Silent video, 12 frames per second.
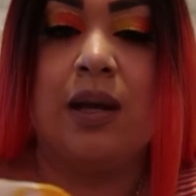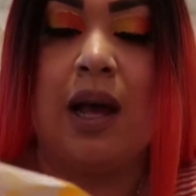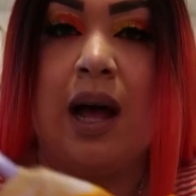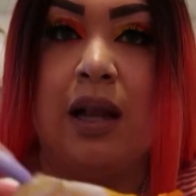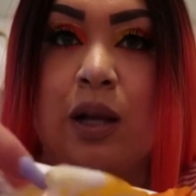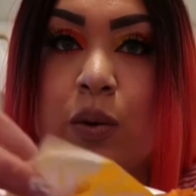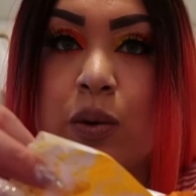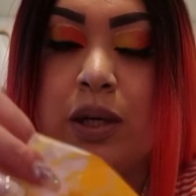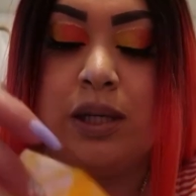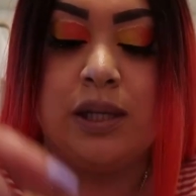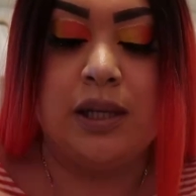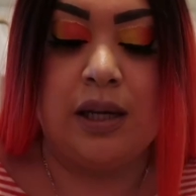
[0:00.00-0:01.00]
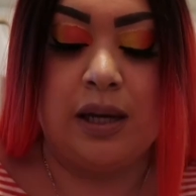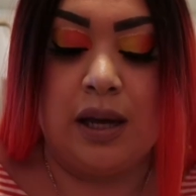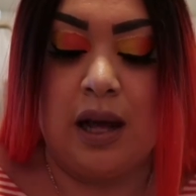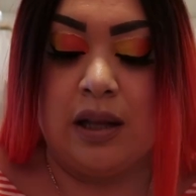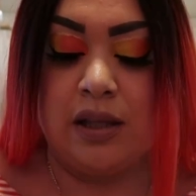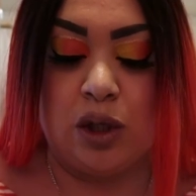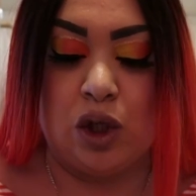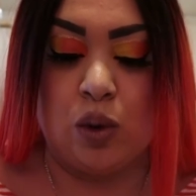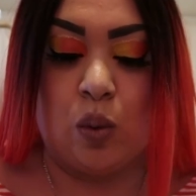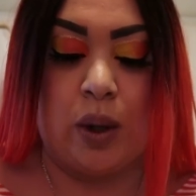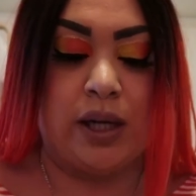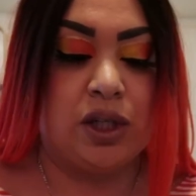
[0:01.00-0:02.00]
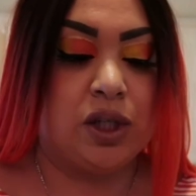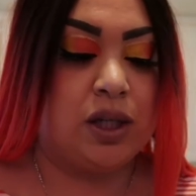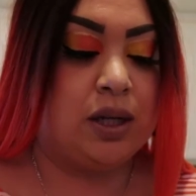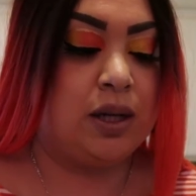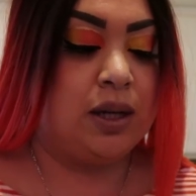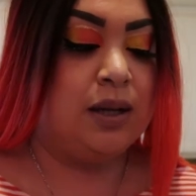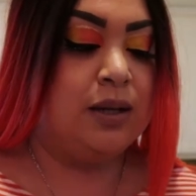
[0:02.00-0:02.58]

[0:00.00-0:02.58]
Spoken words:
Hella greasy, hella situation.